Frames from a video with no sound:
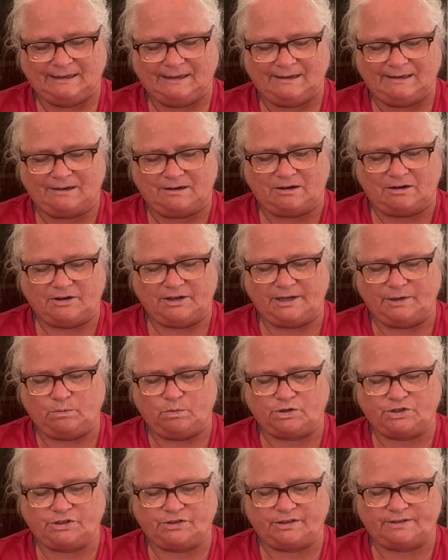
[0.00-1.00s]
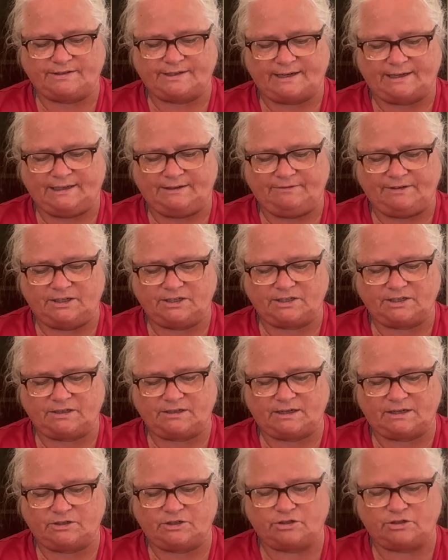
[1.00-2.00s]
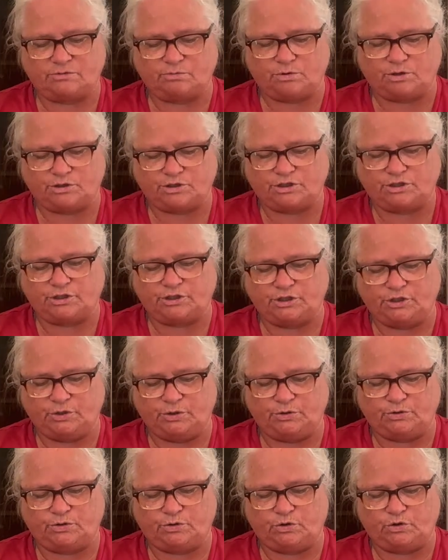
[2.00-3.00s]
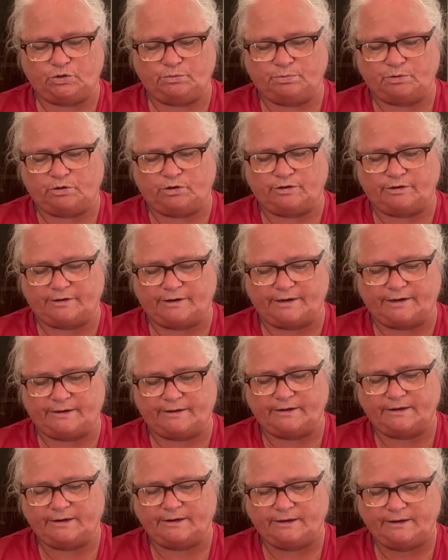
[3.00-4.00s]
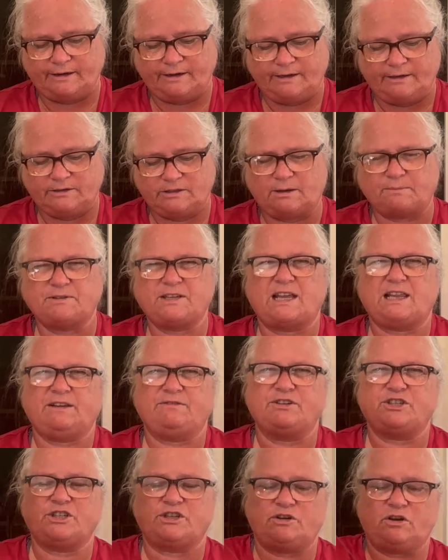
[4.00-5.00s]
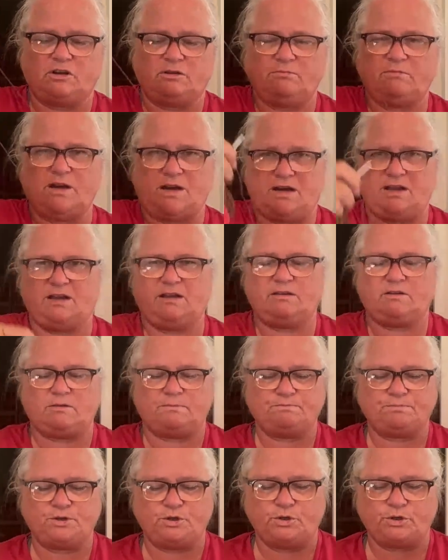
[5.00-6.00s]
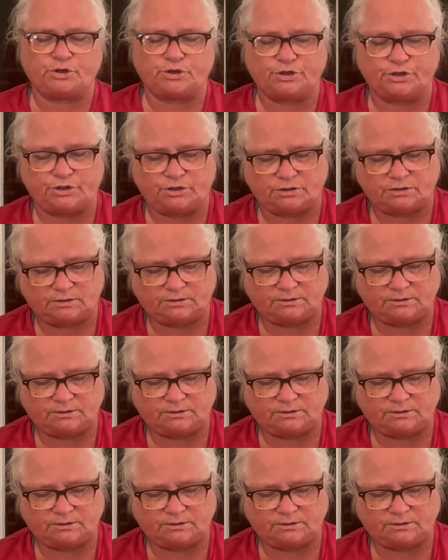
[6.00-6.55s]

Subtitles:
Hardly watch the television. I just watch YouTube or some television on my computer,